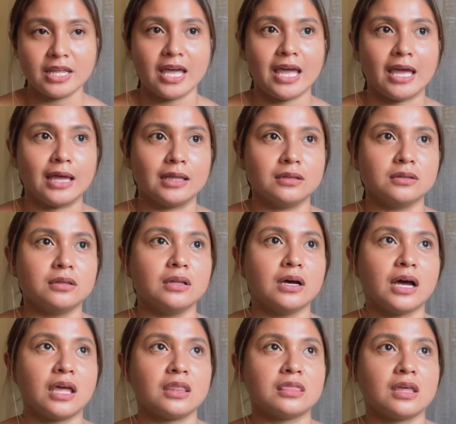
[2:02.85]
And
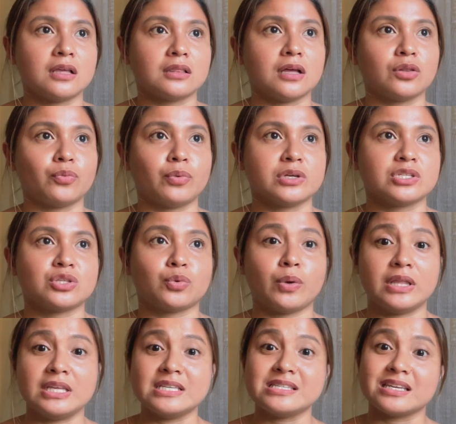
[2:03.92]
I think that was
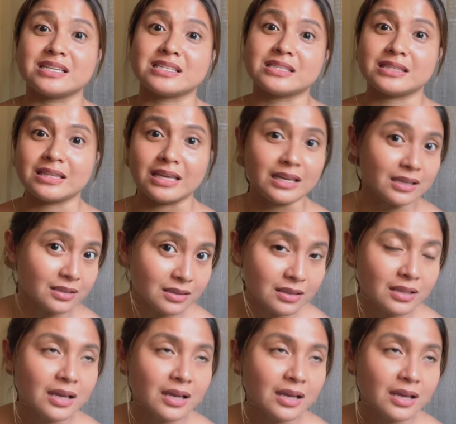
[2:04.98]
2016.